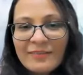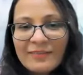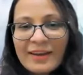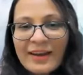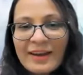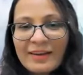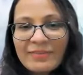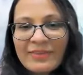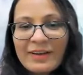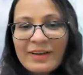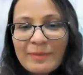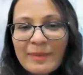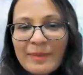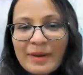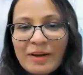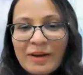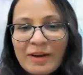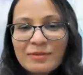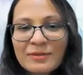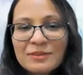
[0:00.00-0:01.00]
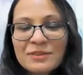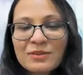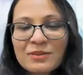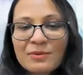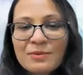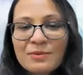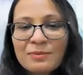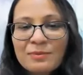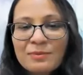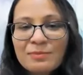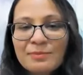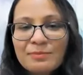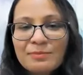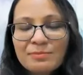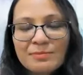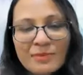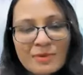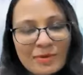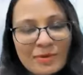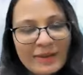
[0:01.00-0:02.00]
We have coming out. So,
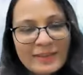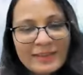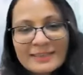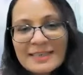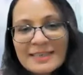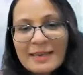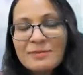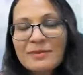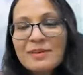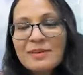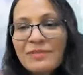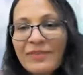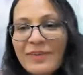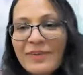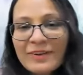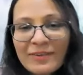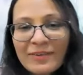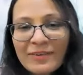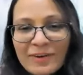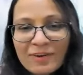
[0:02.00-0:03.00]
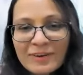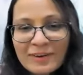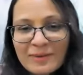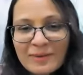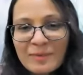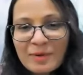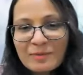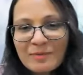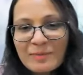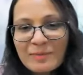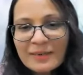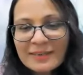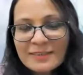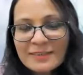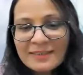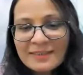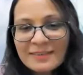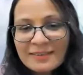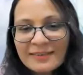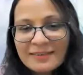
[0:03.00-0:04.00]
okay, that's absolutely fine. You cannot unmute,
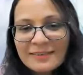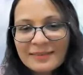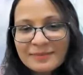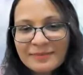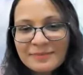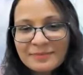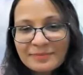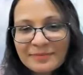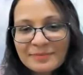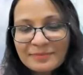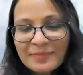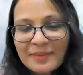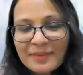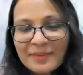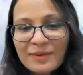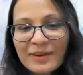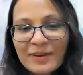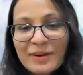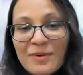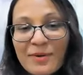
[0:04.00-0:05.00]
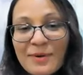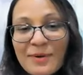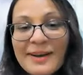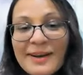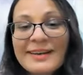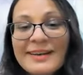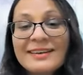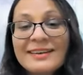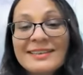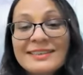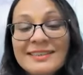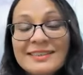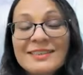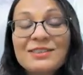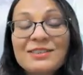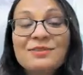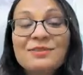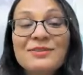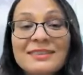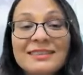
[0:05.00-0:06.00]
but you can go ahead and
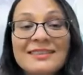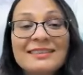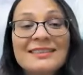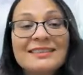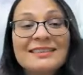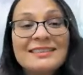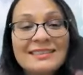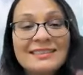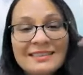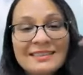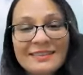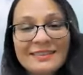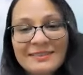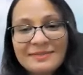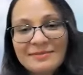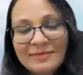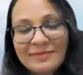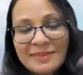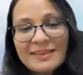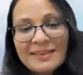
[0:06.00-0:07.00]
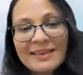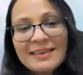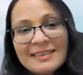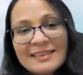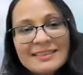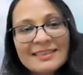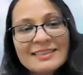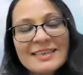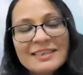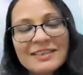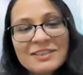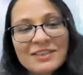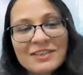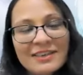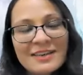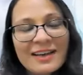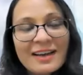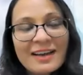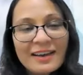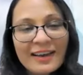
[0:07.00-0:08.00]
listen to this
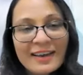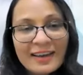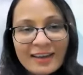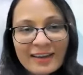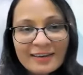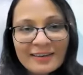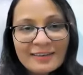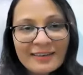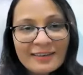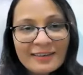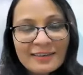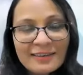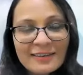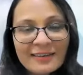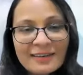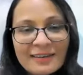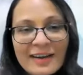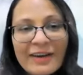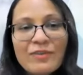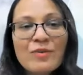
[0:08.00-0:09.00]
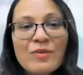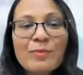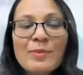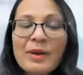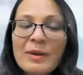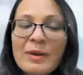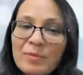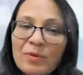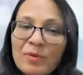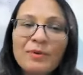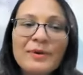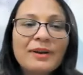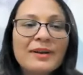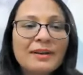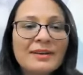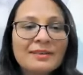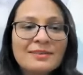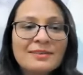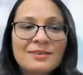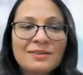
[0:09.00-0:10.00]
session again. I would be
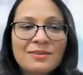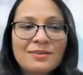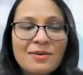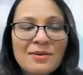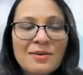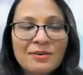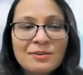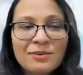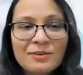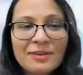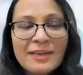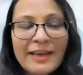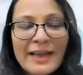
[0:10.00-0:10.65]
uploading it onto